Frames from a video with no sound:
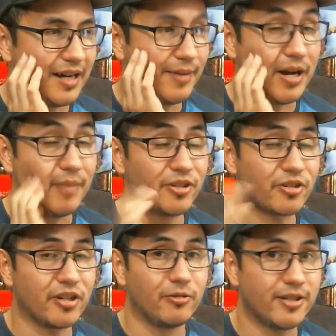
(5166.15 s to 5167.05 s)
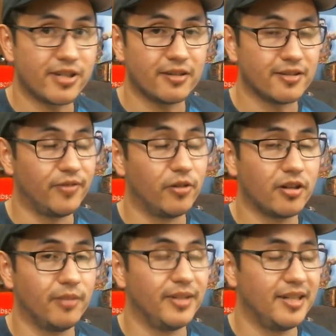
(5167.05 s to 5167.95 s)
I've been trying to reach out to phone
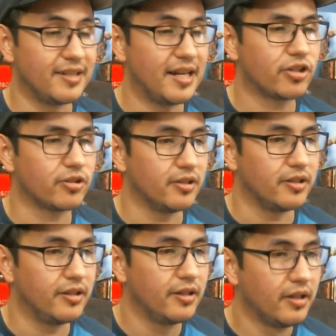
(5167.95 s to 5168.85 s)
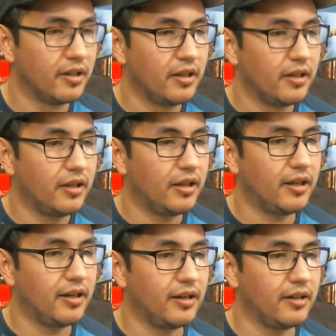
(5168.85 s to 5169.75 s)
companies actually,
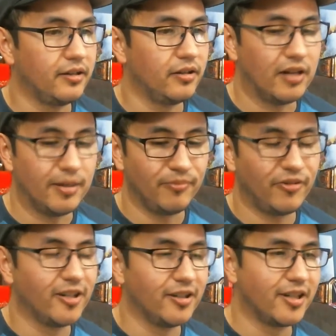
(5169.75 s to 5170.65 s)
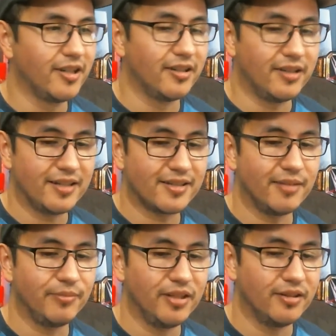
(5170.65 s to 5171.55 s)
and I'm very lucky that they
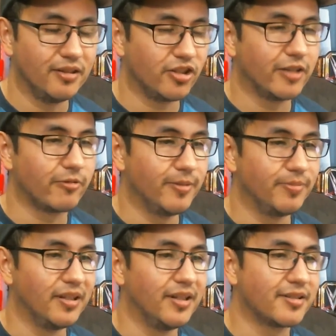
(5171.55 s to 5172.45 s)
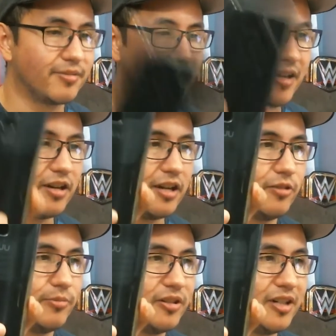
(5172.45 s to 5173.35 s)
sent me the G3 Plus. I
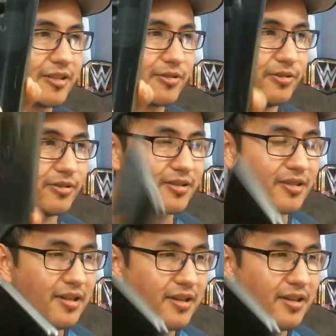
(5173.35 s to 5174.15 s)
know Mill Hustles.